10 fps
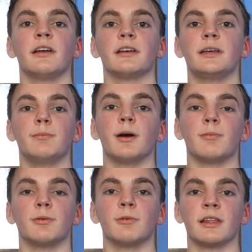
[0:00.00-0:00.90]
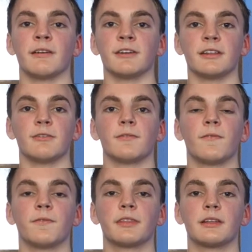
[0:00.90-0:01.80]
keep up with everything,
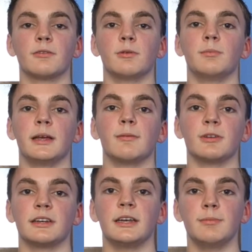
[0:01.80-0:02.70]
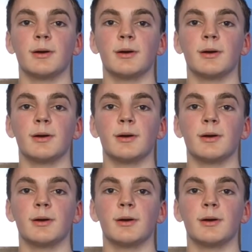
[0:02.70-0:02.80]
would be able to keep